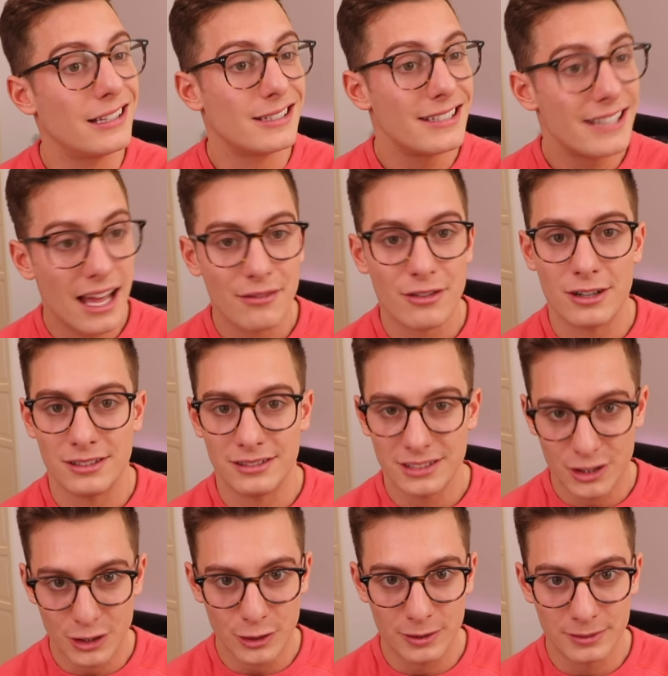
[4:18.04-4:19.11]
is never
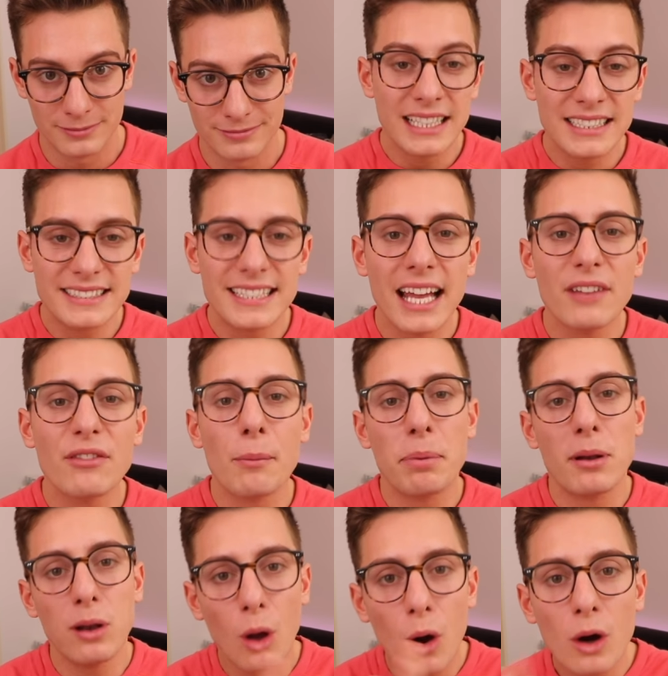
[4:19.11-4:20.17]
cool. Instead of
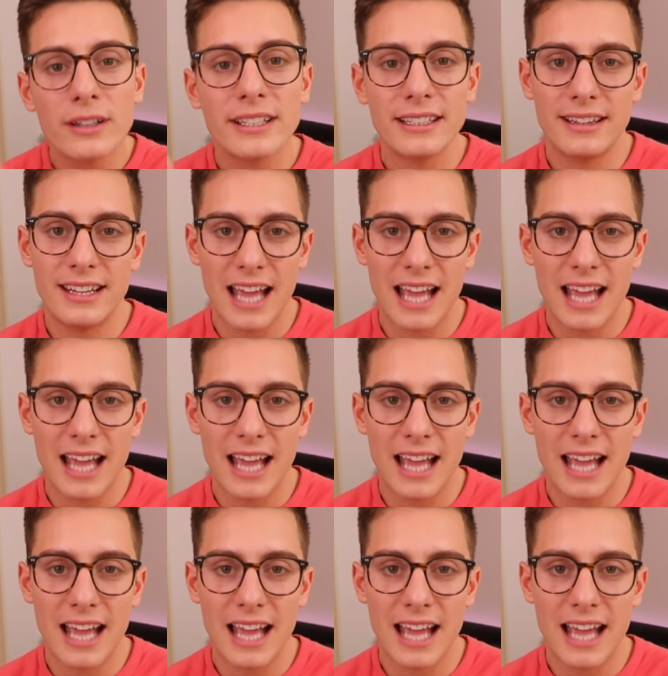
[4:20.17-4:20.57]
applauding